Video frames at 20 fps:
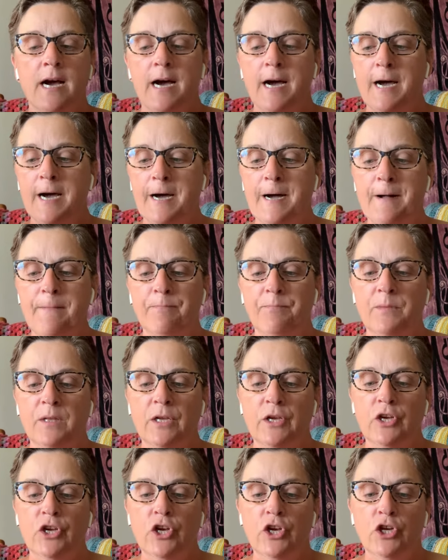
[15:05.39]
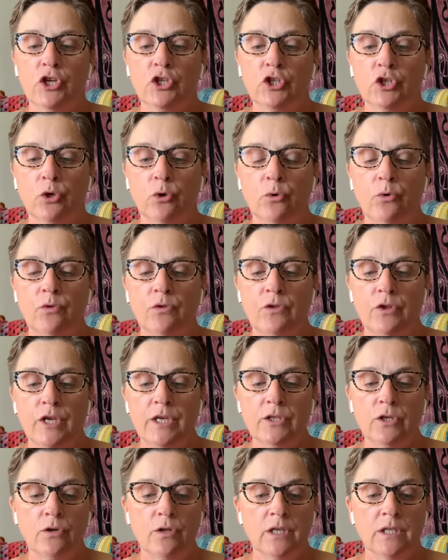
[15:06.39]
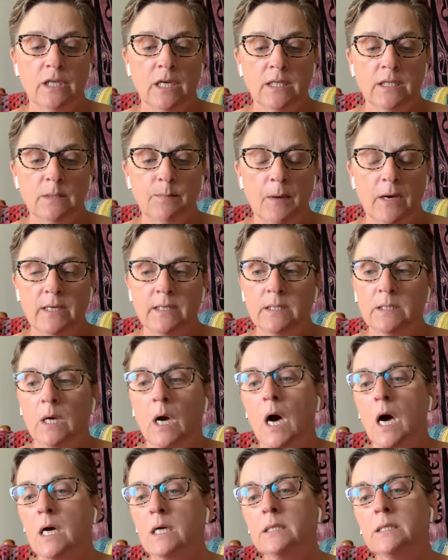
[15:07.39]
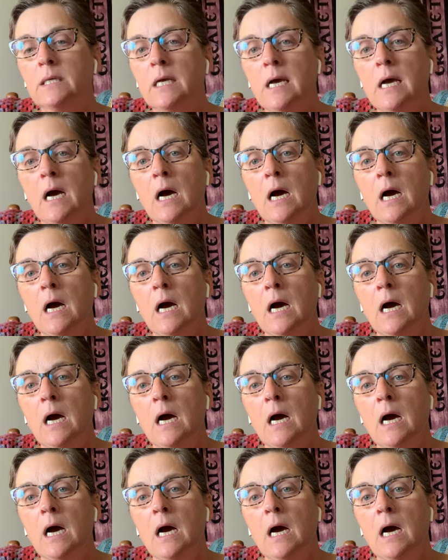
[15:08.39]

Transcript: Um, so these are the sunspot socks.